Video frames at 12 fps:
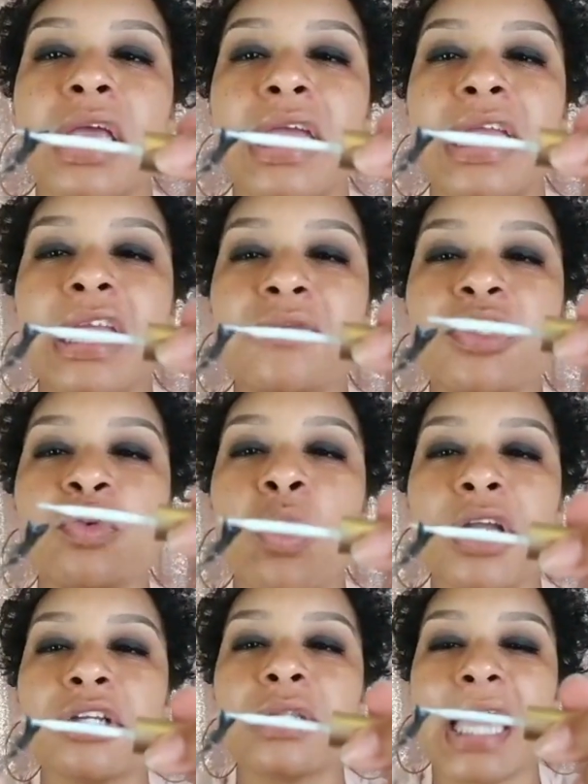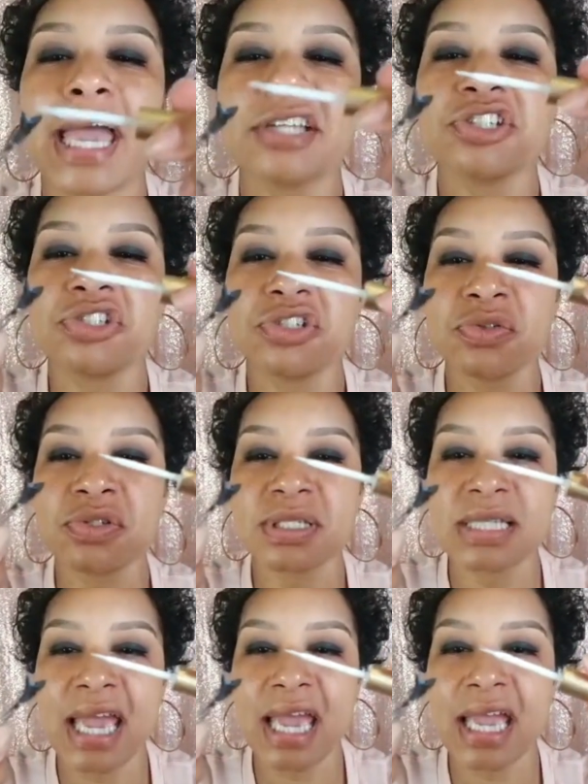If you want your lash to
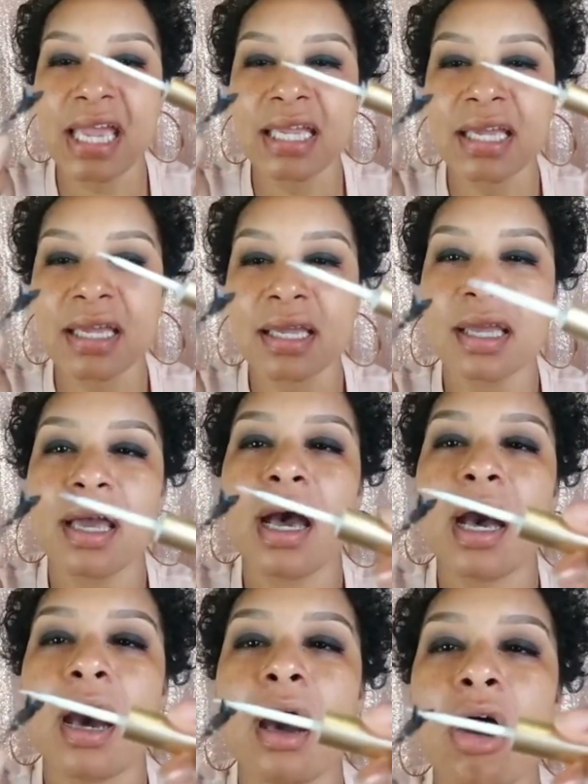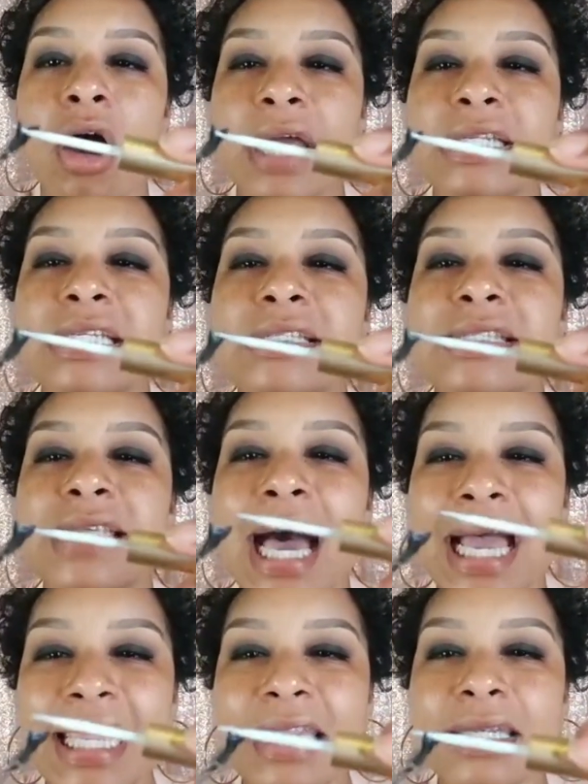stay on tight,